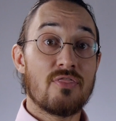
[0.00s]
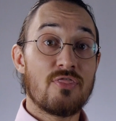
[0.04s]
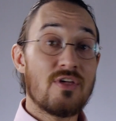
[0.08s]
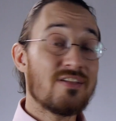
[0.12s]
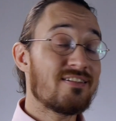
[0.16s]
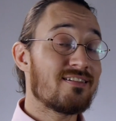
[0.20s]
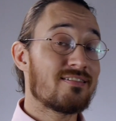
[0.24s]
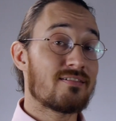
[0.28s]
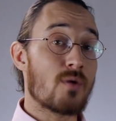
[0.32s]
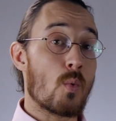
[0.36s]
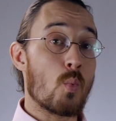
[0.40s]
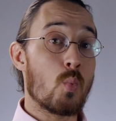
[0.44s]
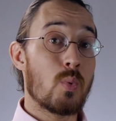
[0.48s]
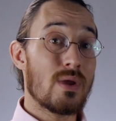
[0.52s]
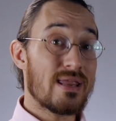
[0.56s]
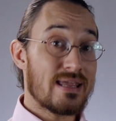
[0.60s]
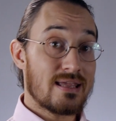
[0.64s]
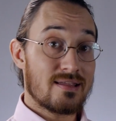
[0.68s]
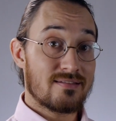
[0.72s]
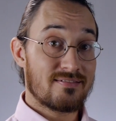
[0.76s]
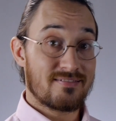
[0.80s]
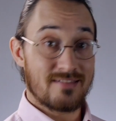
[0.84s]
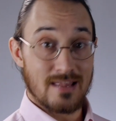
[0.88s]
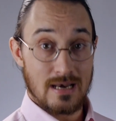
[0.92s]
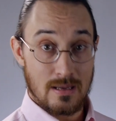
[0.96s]
This is a
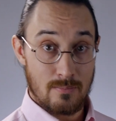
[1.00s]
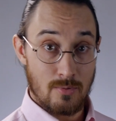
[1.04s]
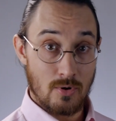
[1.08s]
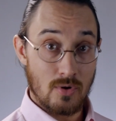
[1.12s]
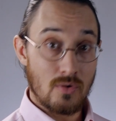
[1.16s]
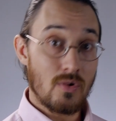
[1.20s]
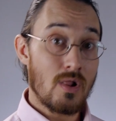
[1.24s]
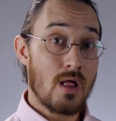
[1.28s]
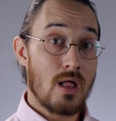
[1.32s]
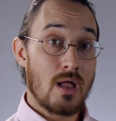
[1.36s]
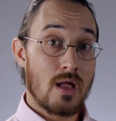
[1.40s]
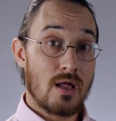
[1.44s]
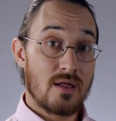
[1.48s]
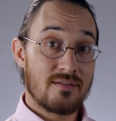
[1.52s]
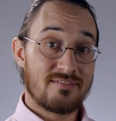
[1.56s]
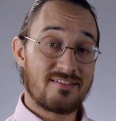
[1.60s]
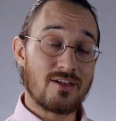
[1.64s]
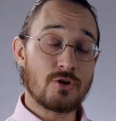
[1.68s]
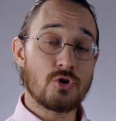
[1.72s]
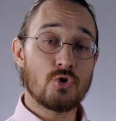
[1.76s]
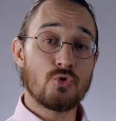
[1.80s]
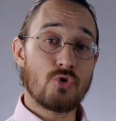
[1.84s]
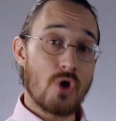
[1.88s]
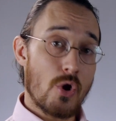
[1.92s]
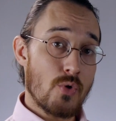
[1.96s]
weak syllable, so
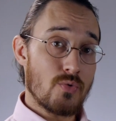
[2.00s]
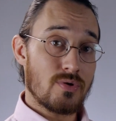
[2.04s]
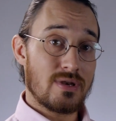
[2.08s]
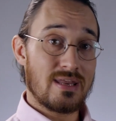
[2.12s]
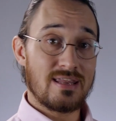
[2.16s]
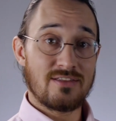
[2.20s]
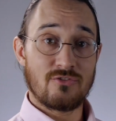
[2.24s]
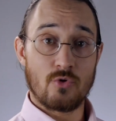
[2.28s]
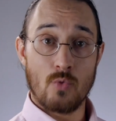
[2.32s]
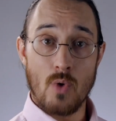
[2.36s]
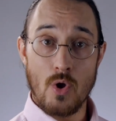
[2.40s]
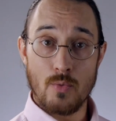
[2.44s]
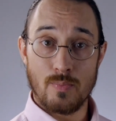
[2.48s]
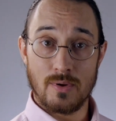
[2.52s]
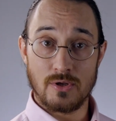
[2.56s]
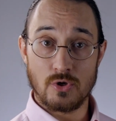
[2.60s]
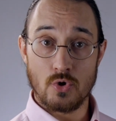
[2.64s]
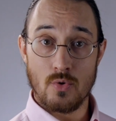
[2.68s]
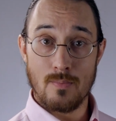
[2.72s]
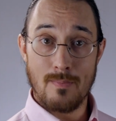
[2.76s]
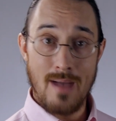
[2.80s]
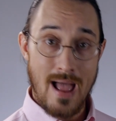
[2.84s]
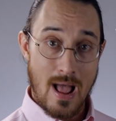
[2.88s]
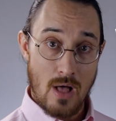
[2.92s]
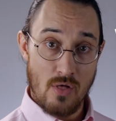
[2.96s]
you don't need to open
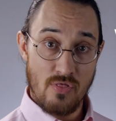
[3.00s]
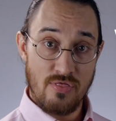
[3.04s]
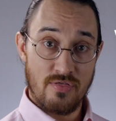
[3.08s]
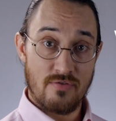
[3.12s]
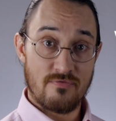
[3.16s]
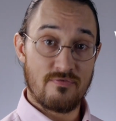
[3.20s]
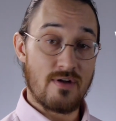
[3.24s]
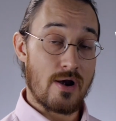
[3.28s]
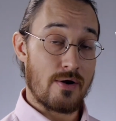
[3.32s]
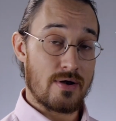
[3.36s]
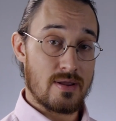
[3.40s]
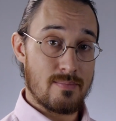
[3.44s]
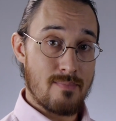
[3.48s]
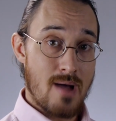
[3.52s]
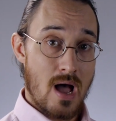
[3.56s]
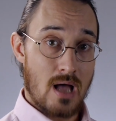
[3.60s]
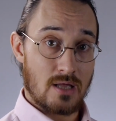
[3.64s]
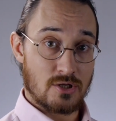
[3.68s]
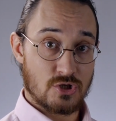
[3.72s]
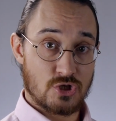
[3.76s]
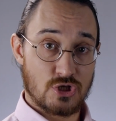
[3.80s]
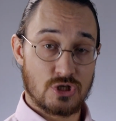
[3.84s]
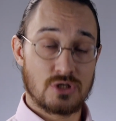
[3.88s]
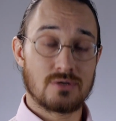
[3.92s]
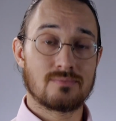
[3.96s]
your mouth very
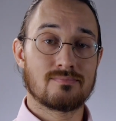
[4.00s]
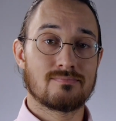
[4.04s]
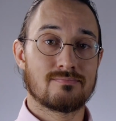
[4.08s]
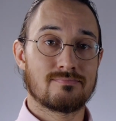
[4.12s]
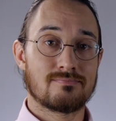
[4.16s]
much.